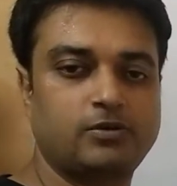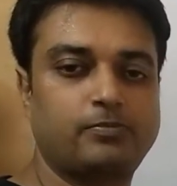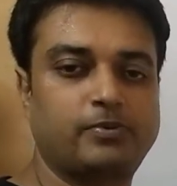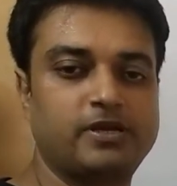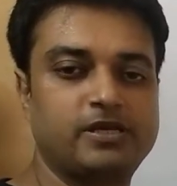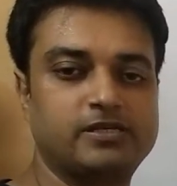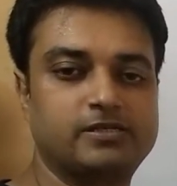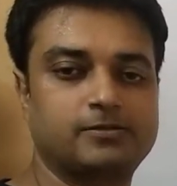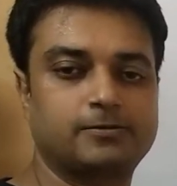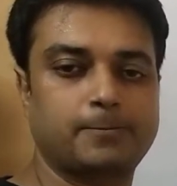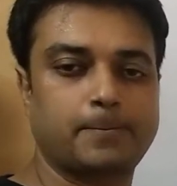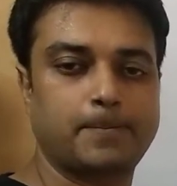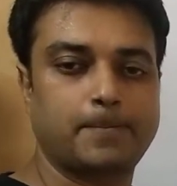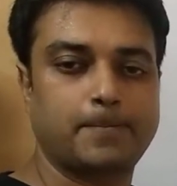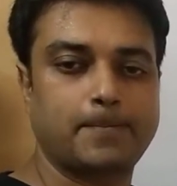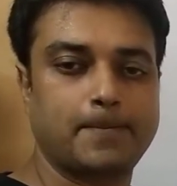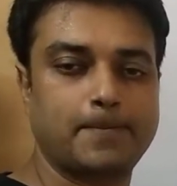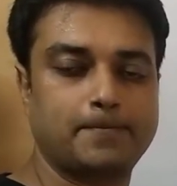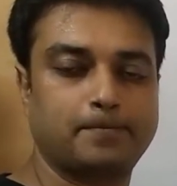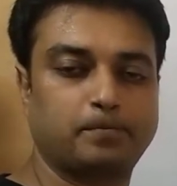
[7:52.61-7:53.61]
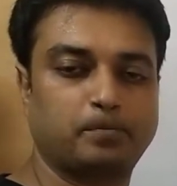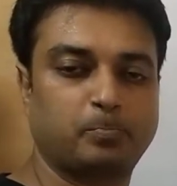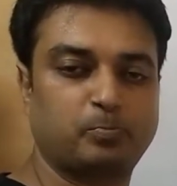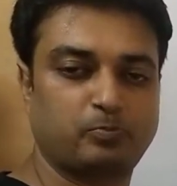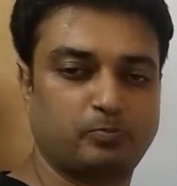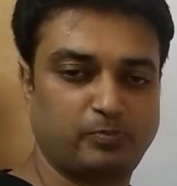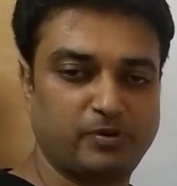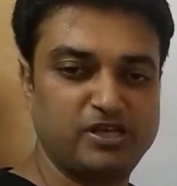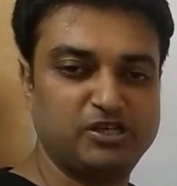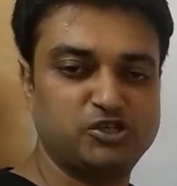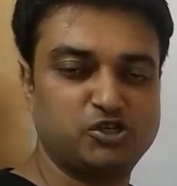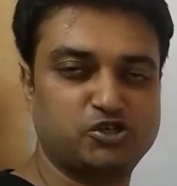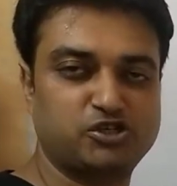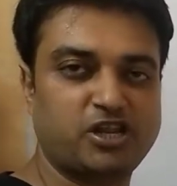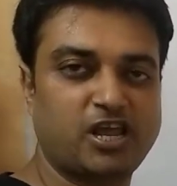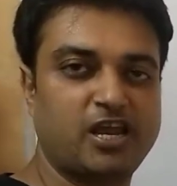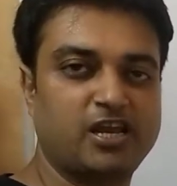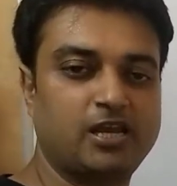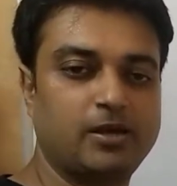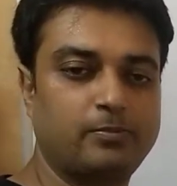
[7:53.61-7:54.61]
please
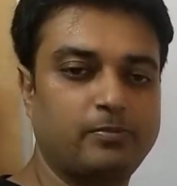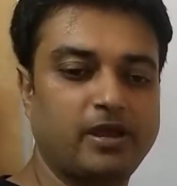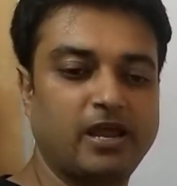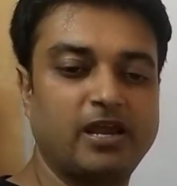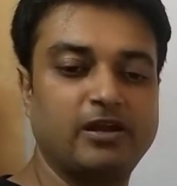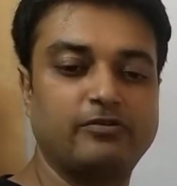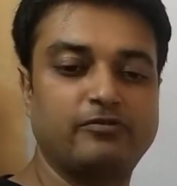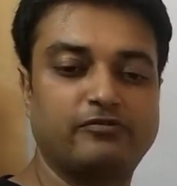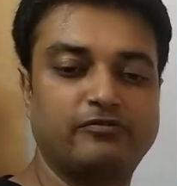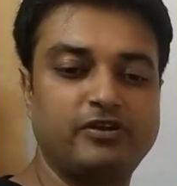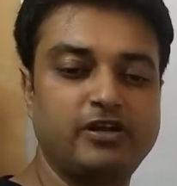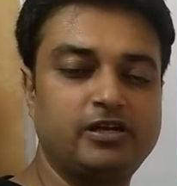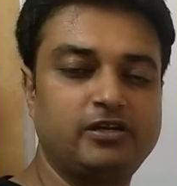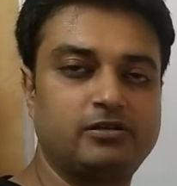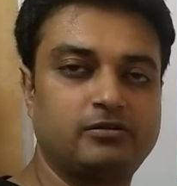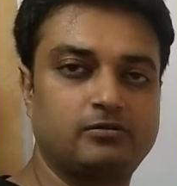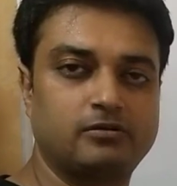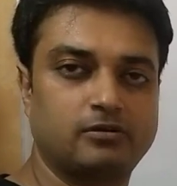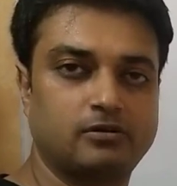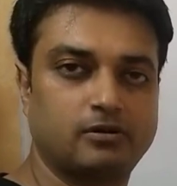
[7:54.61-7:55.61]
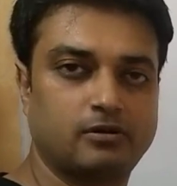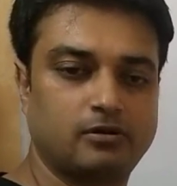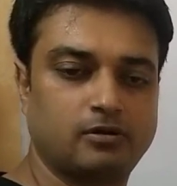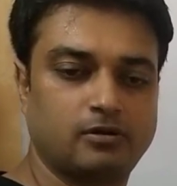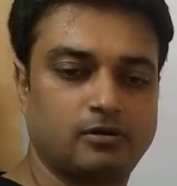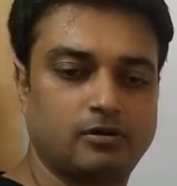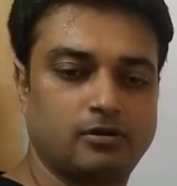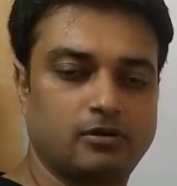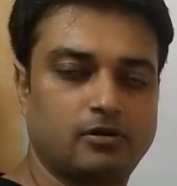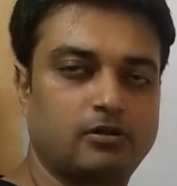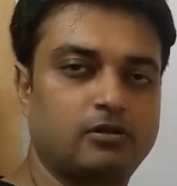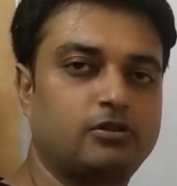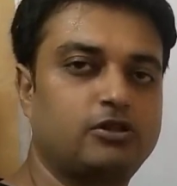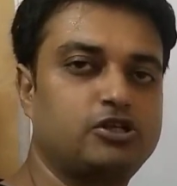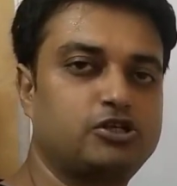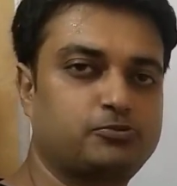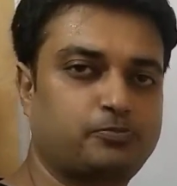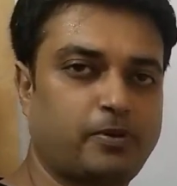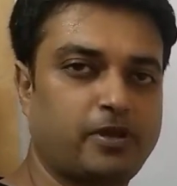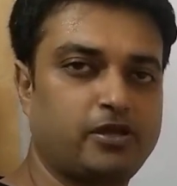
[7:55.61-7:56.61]
stand up and read
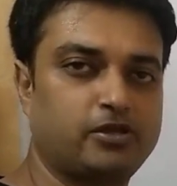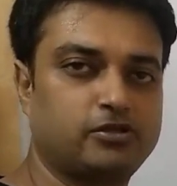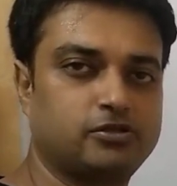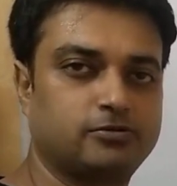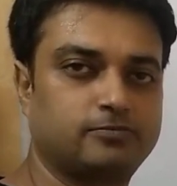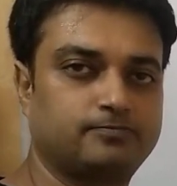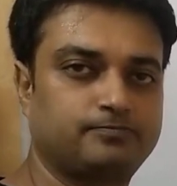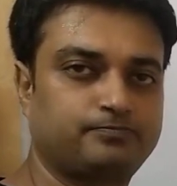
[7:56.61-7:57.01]
this page.